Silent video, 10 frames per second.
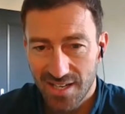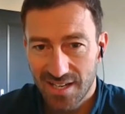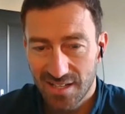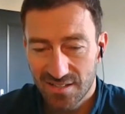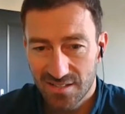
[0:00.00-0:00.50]

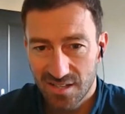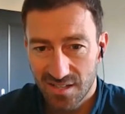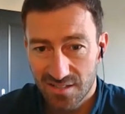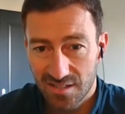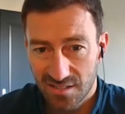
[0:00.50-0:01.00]

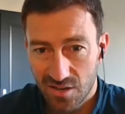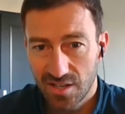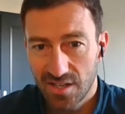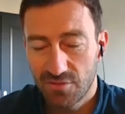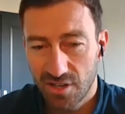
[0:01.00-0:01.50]
is
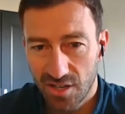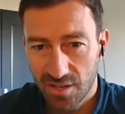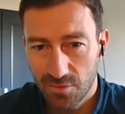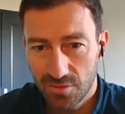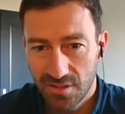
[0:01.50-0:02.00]
highly
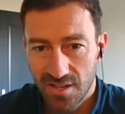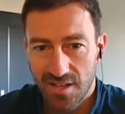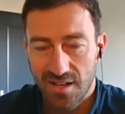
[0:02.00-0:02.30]
reliable,